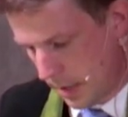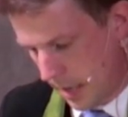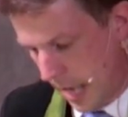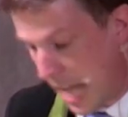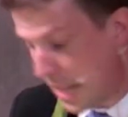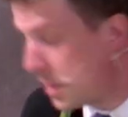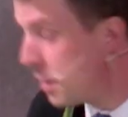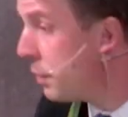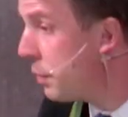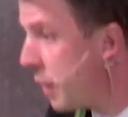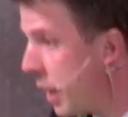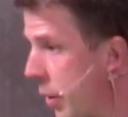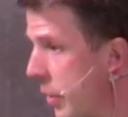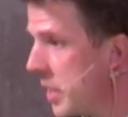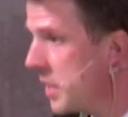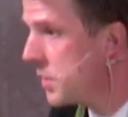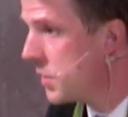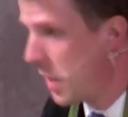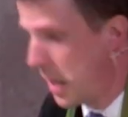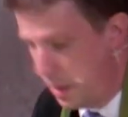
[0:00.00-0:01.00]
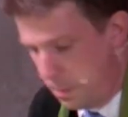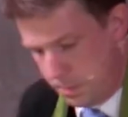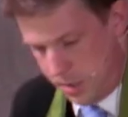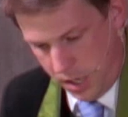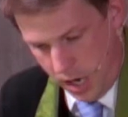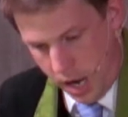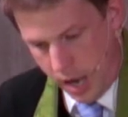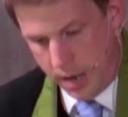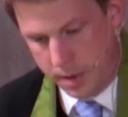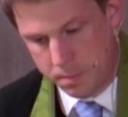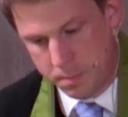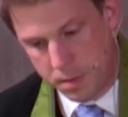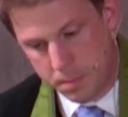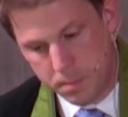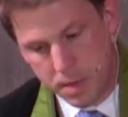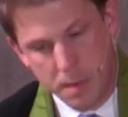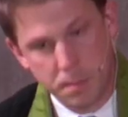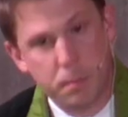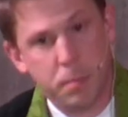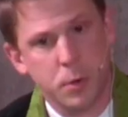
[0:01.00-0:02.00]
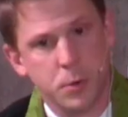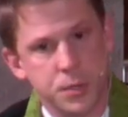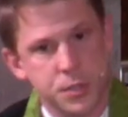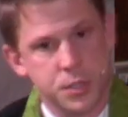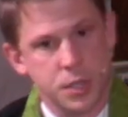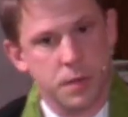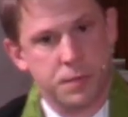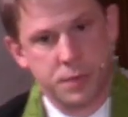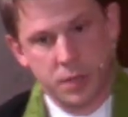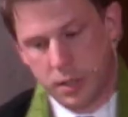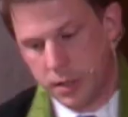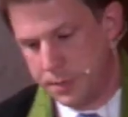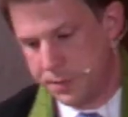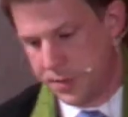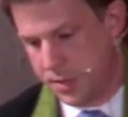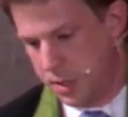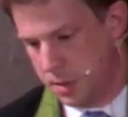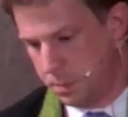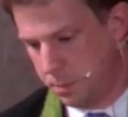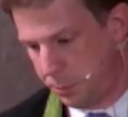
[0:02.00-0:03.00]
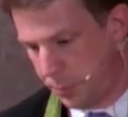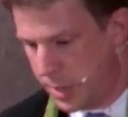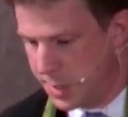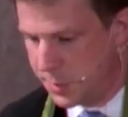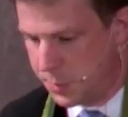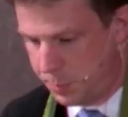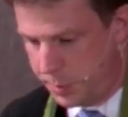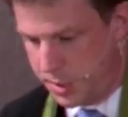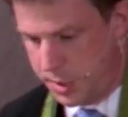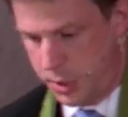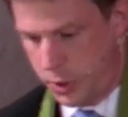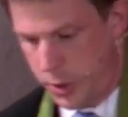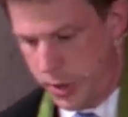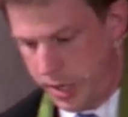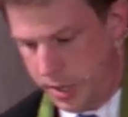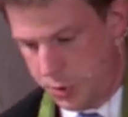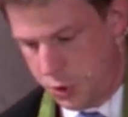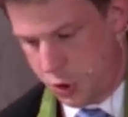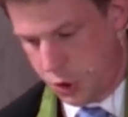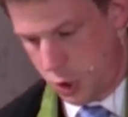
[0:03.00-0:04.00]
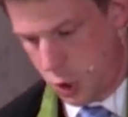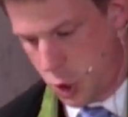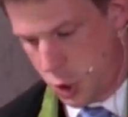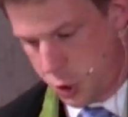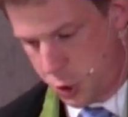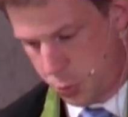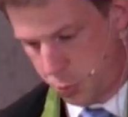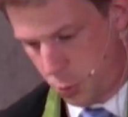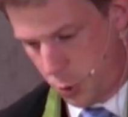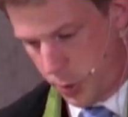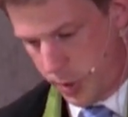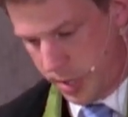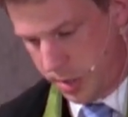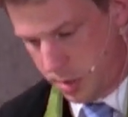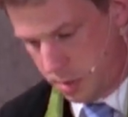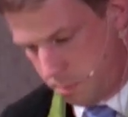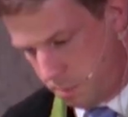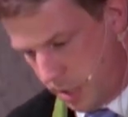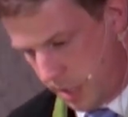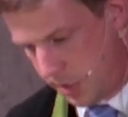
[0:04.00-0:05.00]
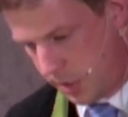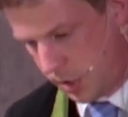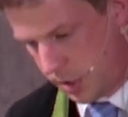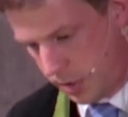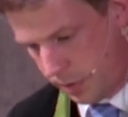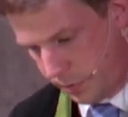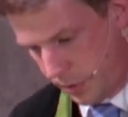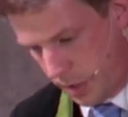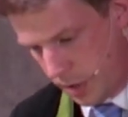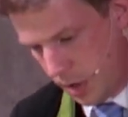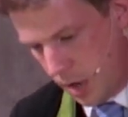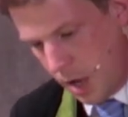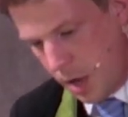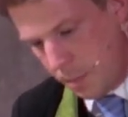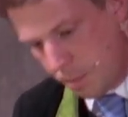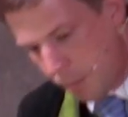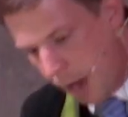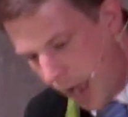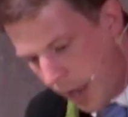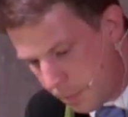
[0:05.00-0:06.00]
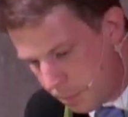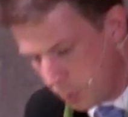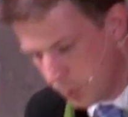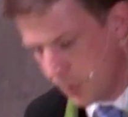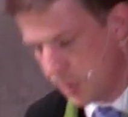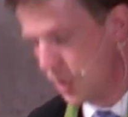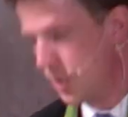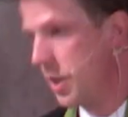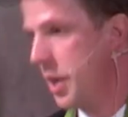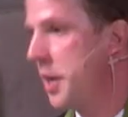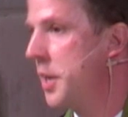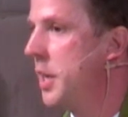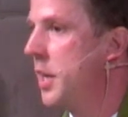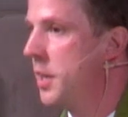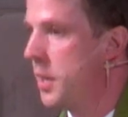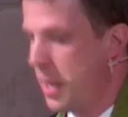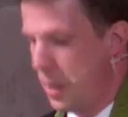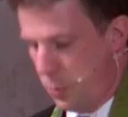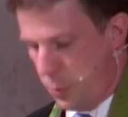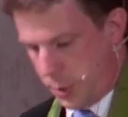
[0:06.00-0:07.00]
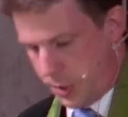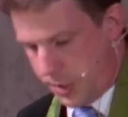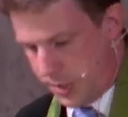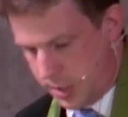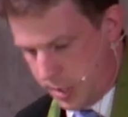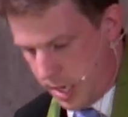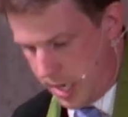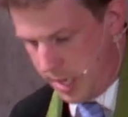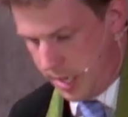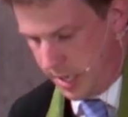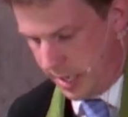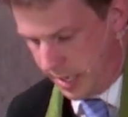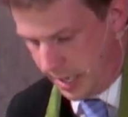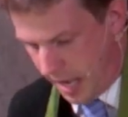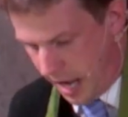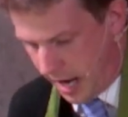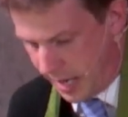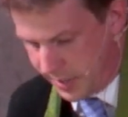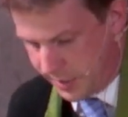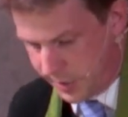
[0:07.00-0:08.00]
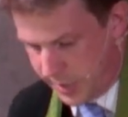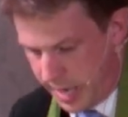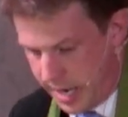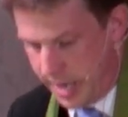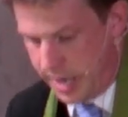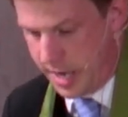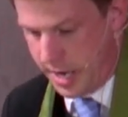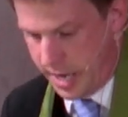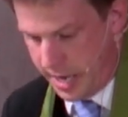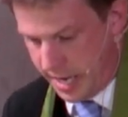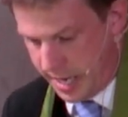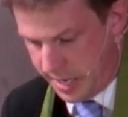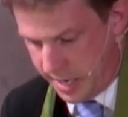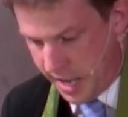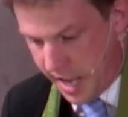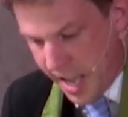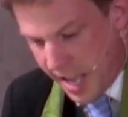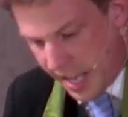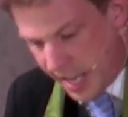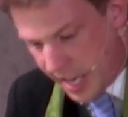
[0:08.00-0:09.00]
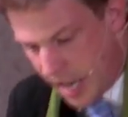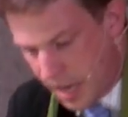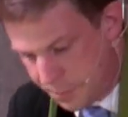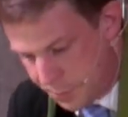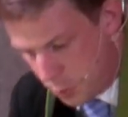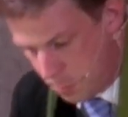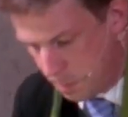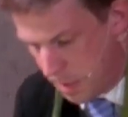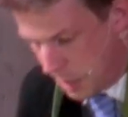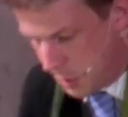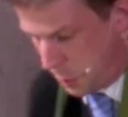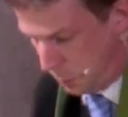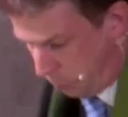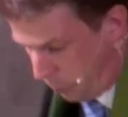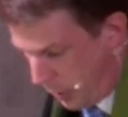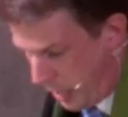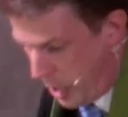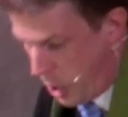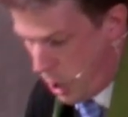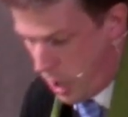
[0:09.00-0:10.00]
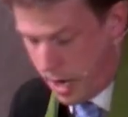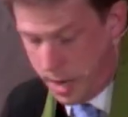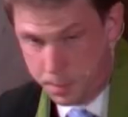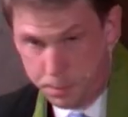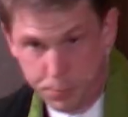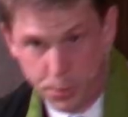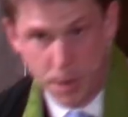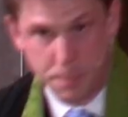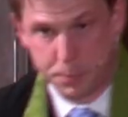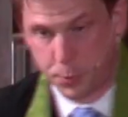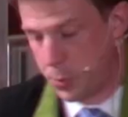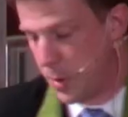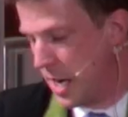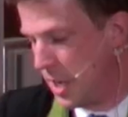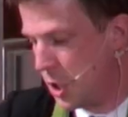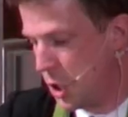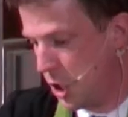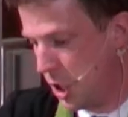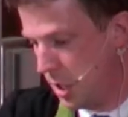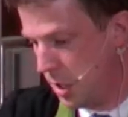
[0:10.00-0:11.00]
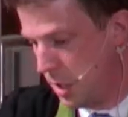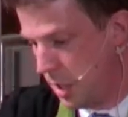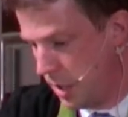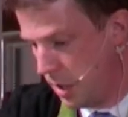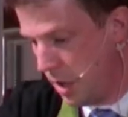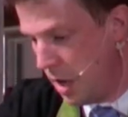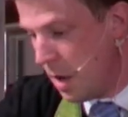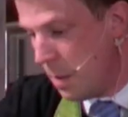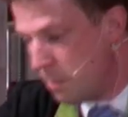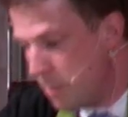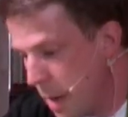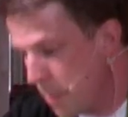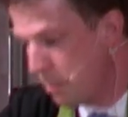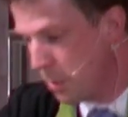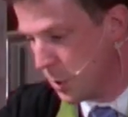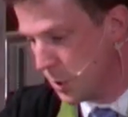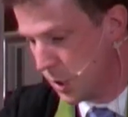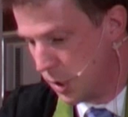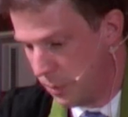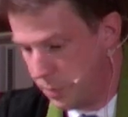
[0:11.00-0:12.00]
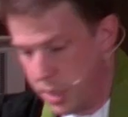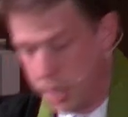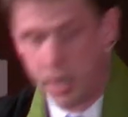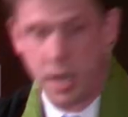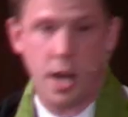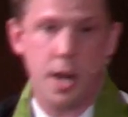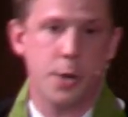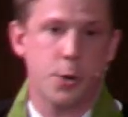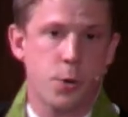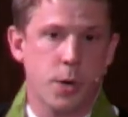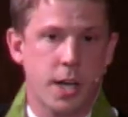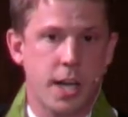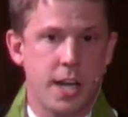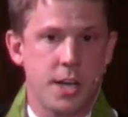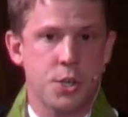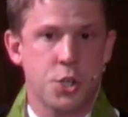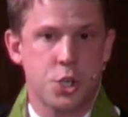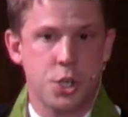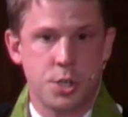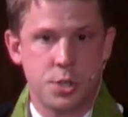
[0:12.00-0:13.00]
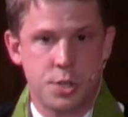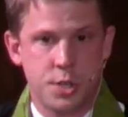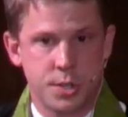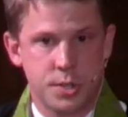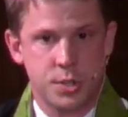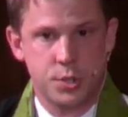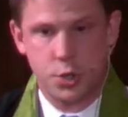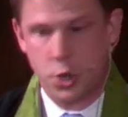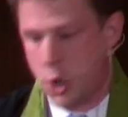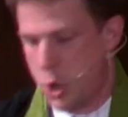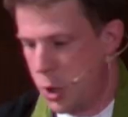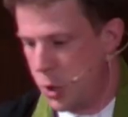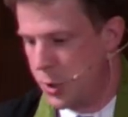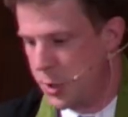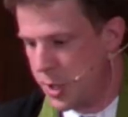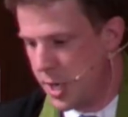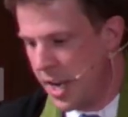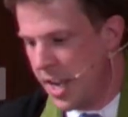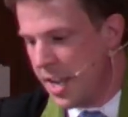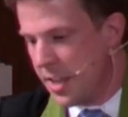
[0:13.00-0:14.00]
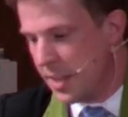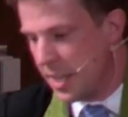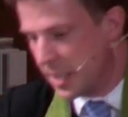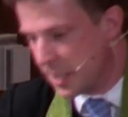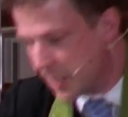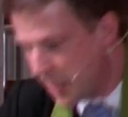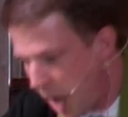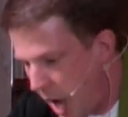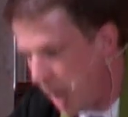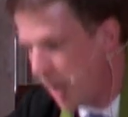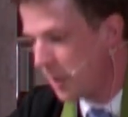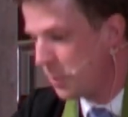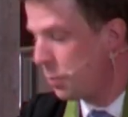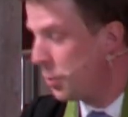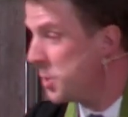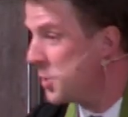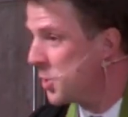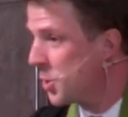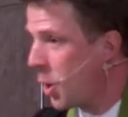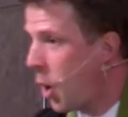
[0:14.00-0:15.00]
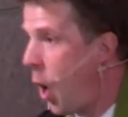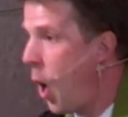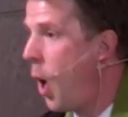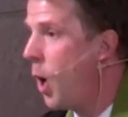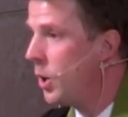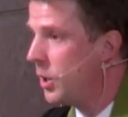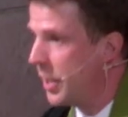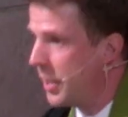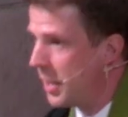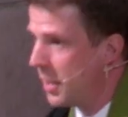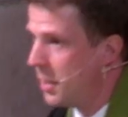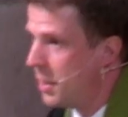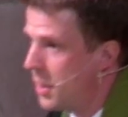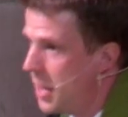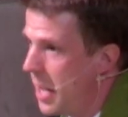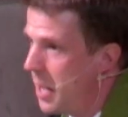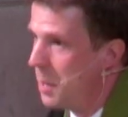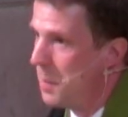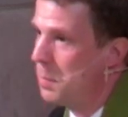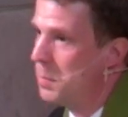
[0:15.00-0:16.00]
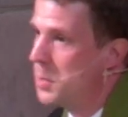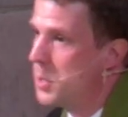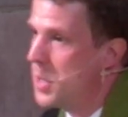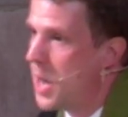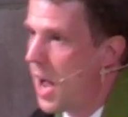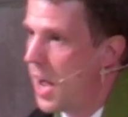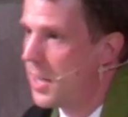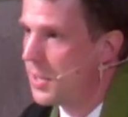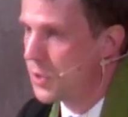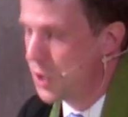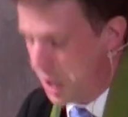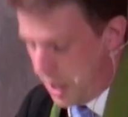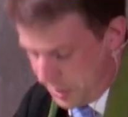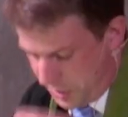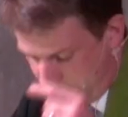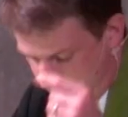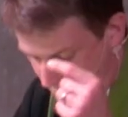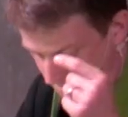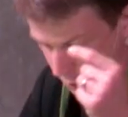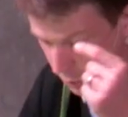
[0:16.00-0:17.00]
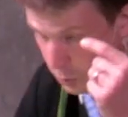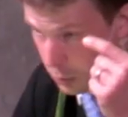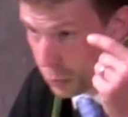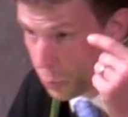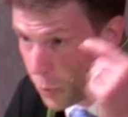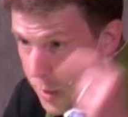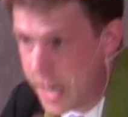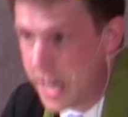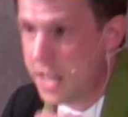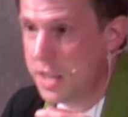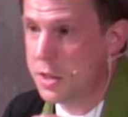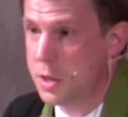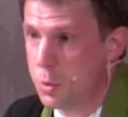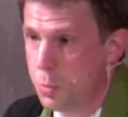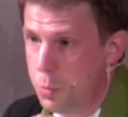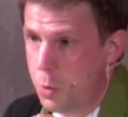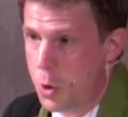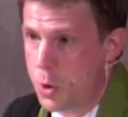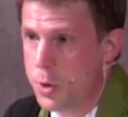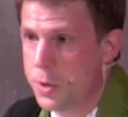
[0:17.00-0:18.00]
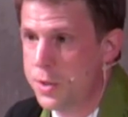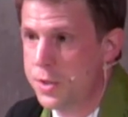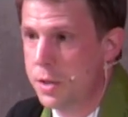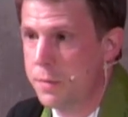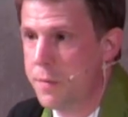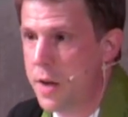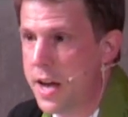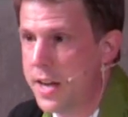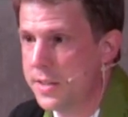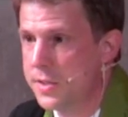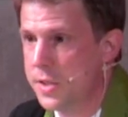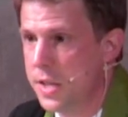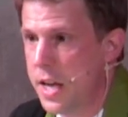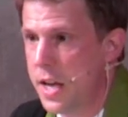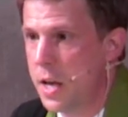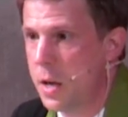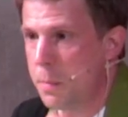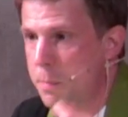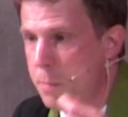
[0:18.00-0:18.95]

At the very same time, members of Clifton Presbyterian Church were in the midst of a Bible study. They were studying Isaiah, and, and after much prayer and preparation, the members of the congregation discerned that God was calling them not just to read the words of Isaiah,